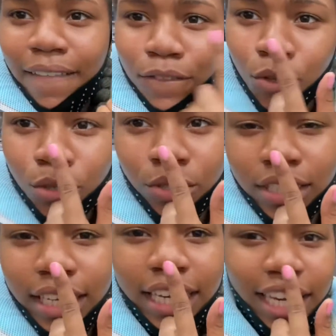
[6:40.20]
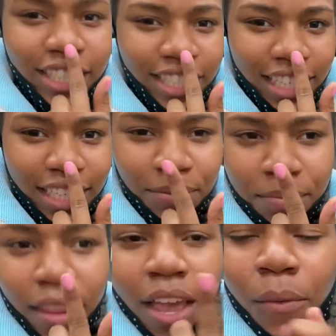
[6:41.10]
through security.
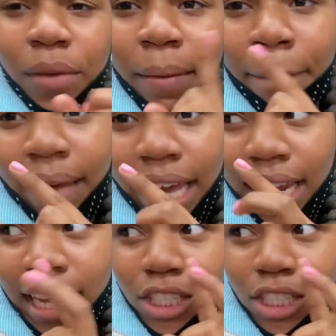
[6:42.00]
We made it